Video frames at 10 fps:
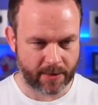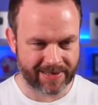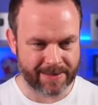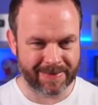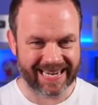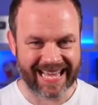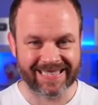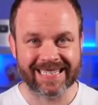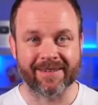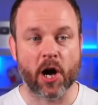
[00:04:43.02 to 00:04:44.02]
Now I need
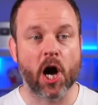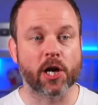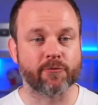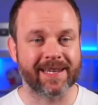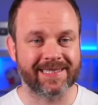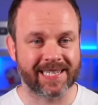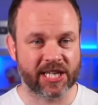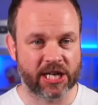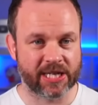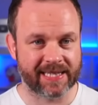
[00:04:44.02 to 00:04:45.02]
Milan to have a high-rated
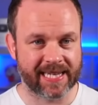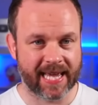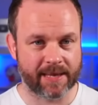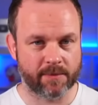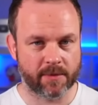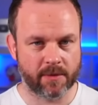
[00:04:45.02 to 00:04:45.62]
card in the game.